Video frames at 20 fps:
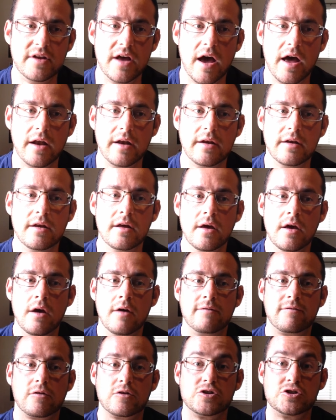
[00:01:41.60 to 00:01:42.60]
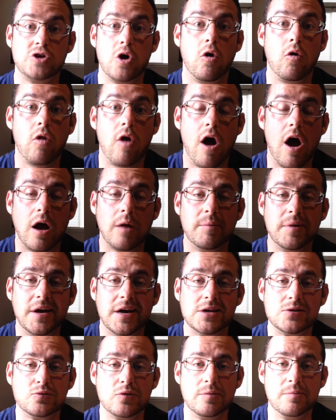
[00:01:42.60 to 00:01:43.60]
done for so long
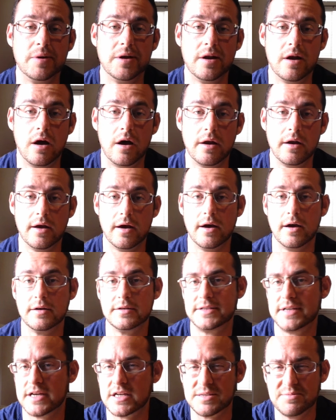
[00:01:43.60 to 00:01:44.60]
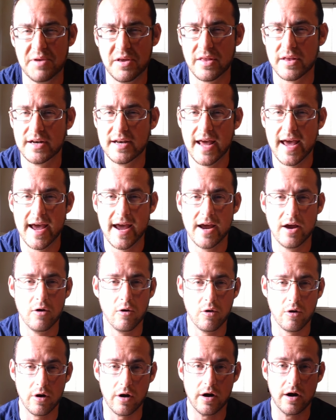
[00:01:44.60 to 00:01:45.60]
because we've been on a 6 meal a day,
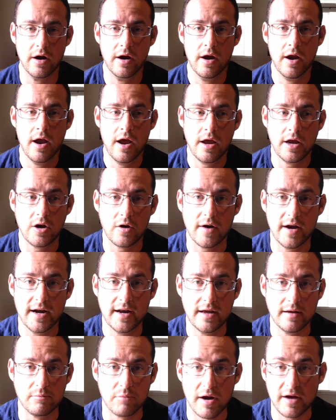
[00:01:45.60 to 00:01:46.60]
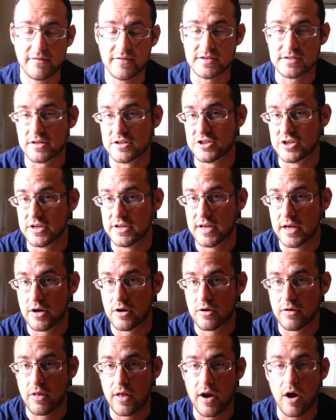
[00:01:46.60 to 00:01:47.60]
or you're eating breakfast, lunch, and
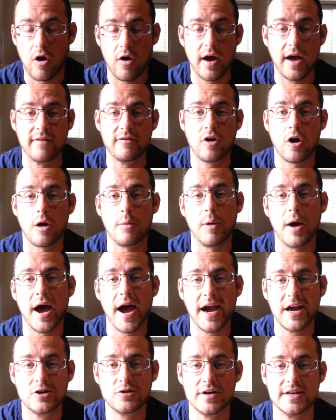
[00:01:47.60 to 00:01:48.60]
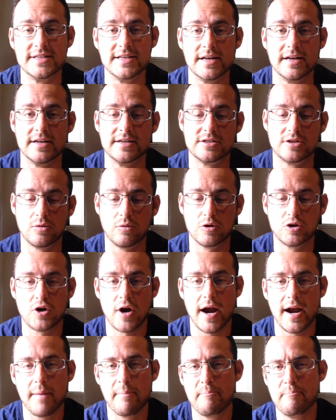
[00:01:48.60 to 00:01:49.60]
dinner that all have carbohydrates in it. So we're
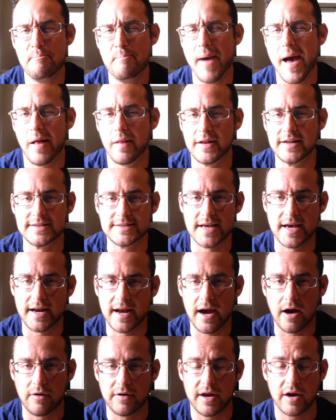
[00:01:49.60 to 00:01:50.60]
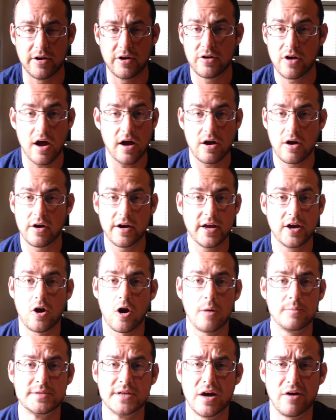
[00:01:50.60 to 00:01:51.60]
trying to balance that out. Now, you're not cutting
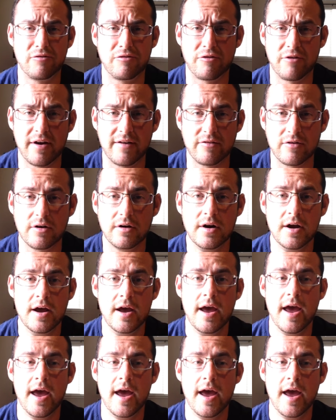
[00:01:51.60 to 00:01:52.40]
carbs out forever.